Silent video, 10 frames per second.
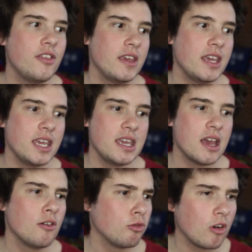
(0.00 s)

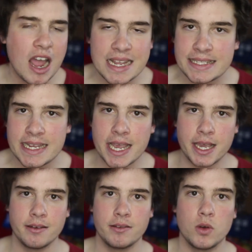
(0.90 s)
the writing,
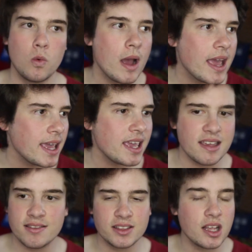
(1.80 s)
the
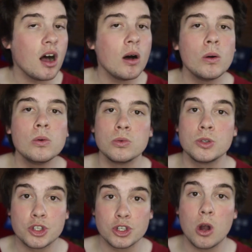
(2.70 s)
way that the whole
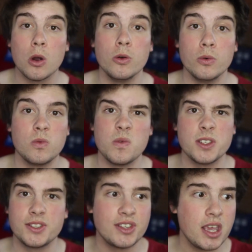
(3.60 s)
show
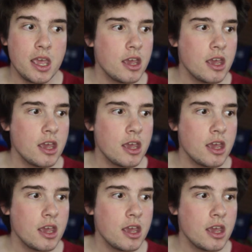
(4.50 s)
was